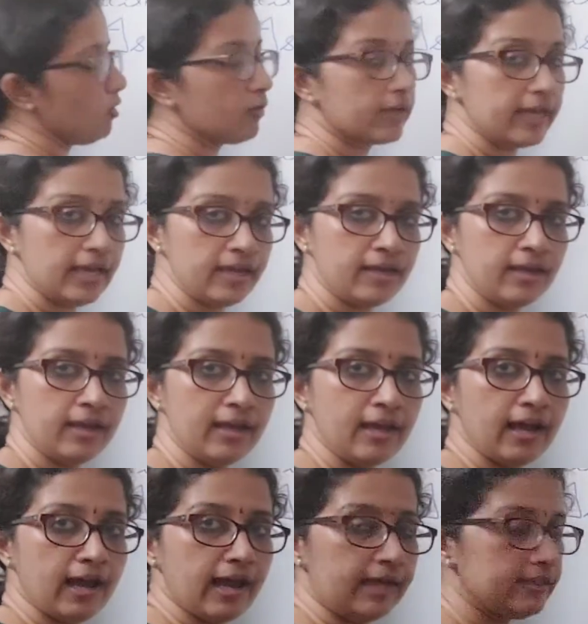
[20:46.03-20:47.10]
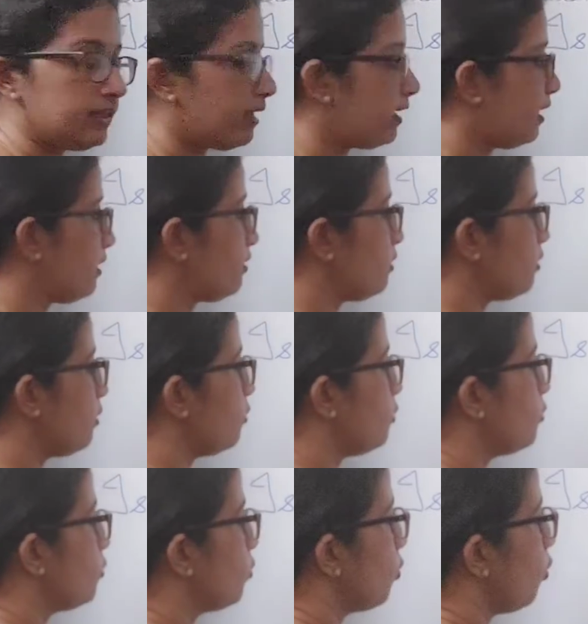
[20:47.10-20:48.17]
Okay? And there are
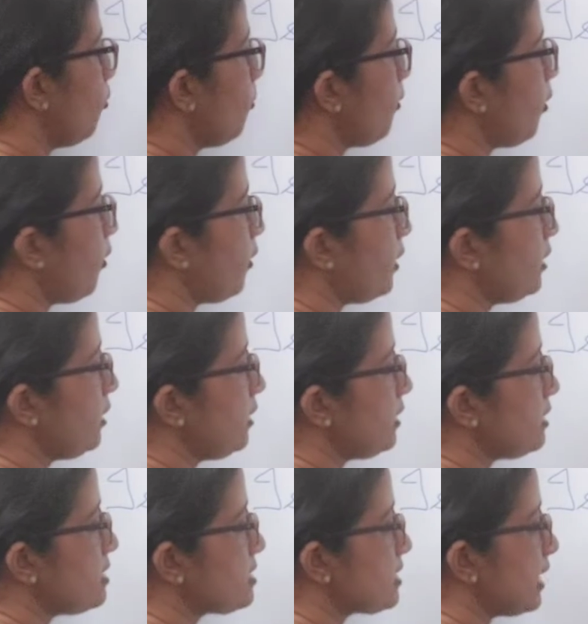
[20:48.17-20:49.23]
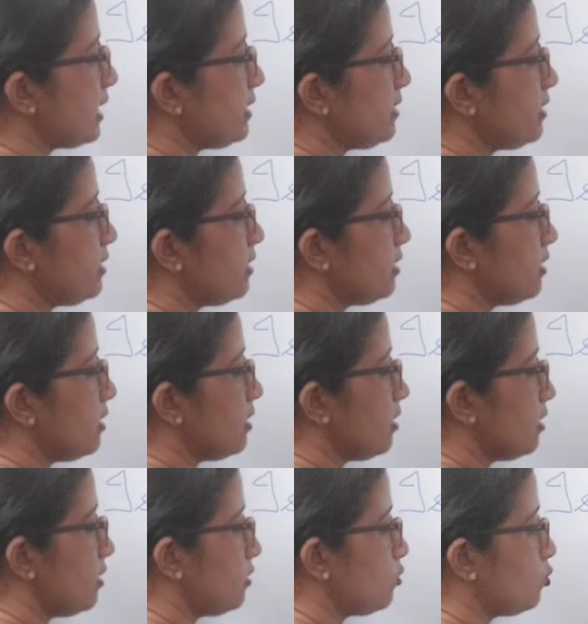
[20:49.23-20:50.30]
no point inside
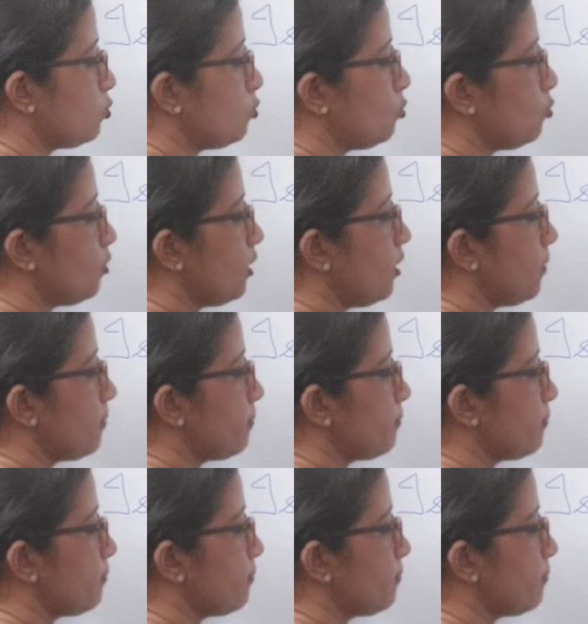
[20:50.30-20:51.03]
the two